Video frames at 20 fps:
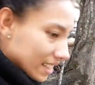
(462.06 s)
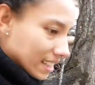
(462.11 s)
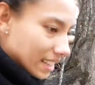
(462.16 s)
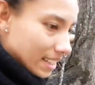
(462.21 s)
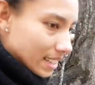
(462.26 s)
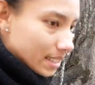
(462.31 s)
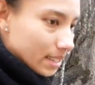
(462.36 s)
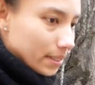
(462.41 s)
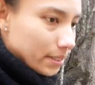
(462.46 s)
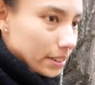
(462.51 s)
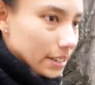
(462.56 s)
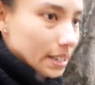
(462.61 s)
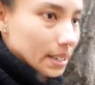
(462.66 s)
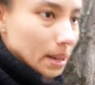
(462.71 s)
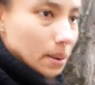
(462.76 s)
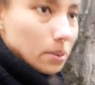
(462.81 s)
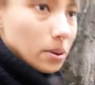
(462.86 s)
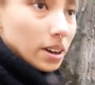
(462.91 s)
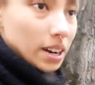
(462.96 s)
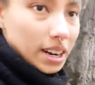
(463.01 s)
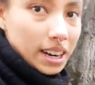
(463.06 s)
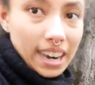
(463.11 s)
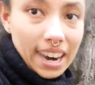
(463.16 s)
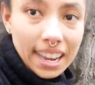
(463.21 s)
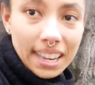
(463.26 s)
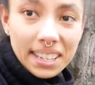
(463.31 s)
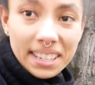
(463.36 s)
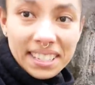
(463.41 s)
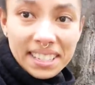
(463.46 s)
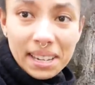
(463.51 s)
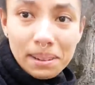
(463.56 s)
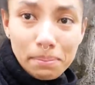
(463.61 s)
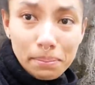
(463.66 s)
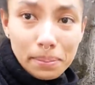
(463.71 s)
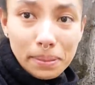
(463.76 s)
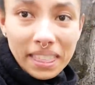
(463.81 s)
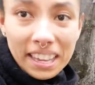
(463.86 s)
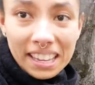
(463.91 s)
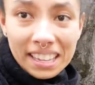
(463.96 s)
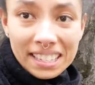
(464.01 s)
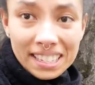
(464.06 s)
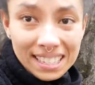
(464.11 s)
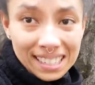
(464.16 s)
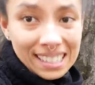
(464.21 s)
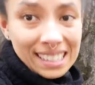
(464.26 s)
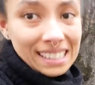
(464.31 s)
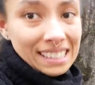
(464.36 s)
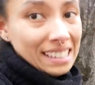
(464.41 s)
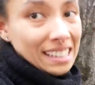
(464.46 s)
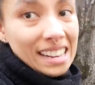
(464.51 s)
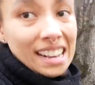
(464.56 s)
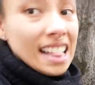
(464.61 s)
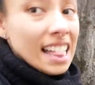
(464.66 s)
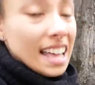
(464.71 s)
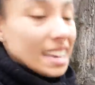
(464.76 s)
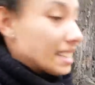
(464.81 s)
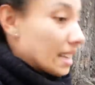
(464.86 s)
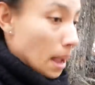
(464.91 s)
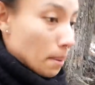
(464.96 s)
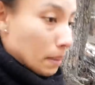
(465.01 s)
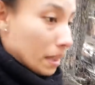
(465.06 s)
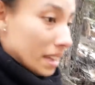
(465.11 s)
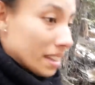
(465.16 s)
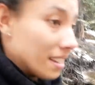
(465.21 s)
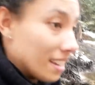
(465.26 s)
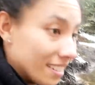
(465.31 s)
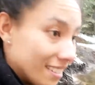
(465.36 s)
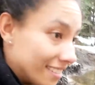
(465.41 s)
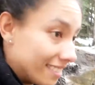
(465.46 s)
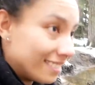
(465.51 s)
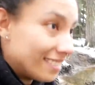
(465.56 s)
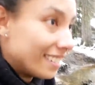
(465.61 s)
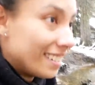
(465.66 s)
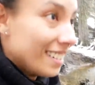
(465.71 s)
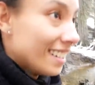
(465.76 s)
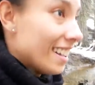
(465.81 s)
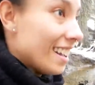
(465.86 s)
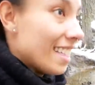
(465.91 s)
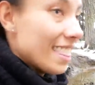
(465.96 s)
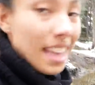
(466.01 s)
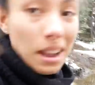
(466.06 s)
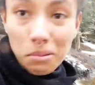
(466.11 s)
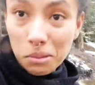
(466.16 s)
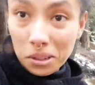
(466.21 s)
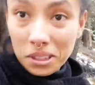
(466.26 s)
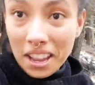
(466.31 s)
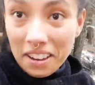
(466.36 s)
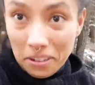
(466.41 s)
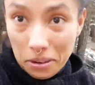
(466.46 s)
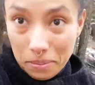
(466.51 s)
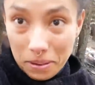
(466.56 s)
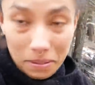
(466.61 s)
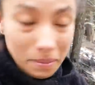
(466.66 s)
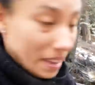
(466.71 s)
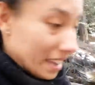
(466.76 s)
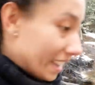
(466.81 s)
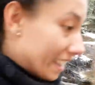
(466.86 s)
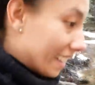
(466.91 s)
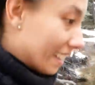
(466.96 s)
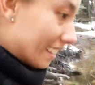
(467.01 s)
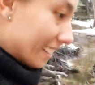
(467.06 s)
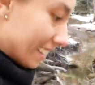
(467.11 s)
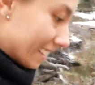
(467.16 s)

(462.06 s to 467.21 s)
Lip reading: these freezing water ice dip things. That's not me. That will never be me.